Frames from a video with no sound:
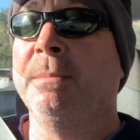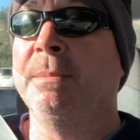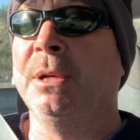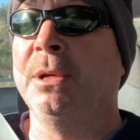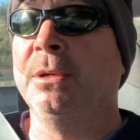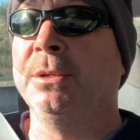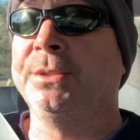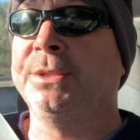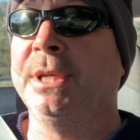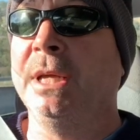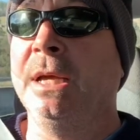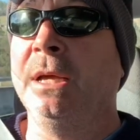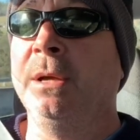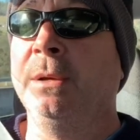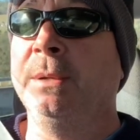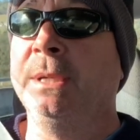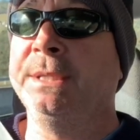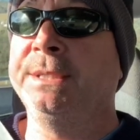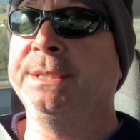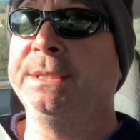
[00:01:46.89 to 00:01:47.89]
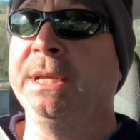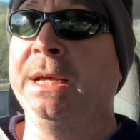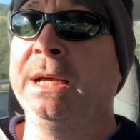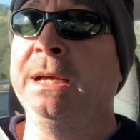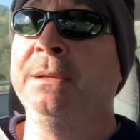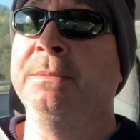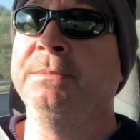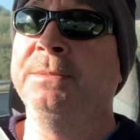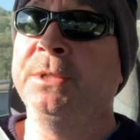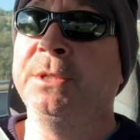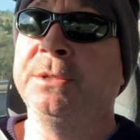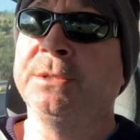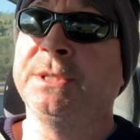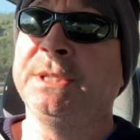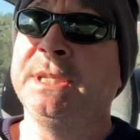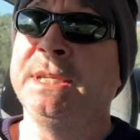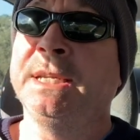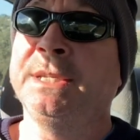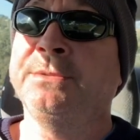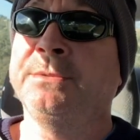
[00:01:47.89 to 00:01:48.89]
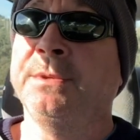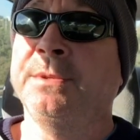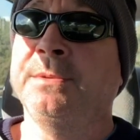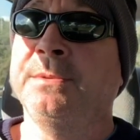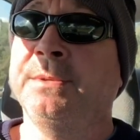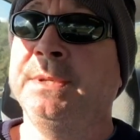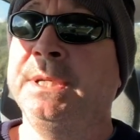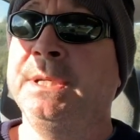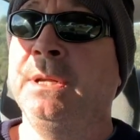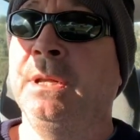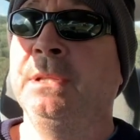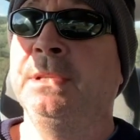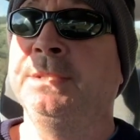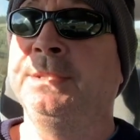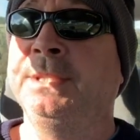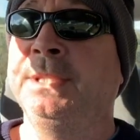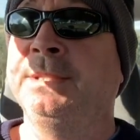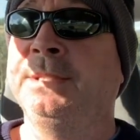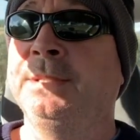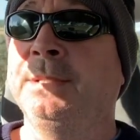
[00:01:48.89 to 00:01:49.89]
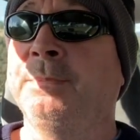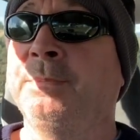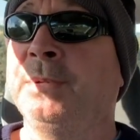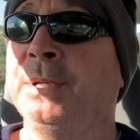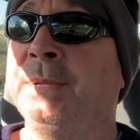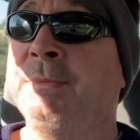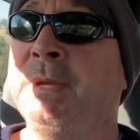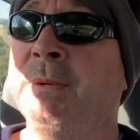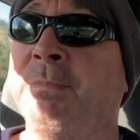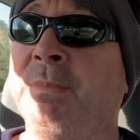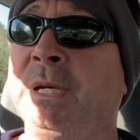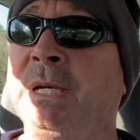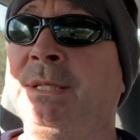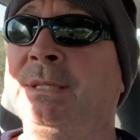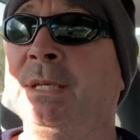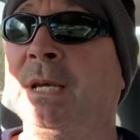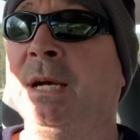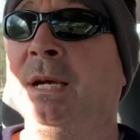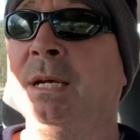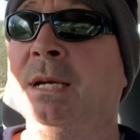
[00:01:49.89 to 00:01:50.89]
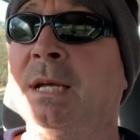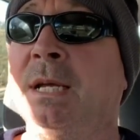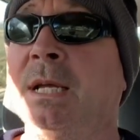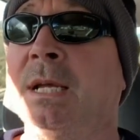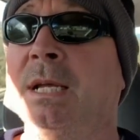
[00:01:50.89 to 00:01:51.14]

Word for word: But also, it's um, usually an extra three dollars. This is a premium pizza.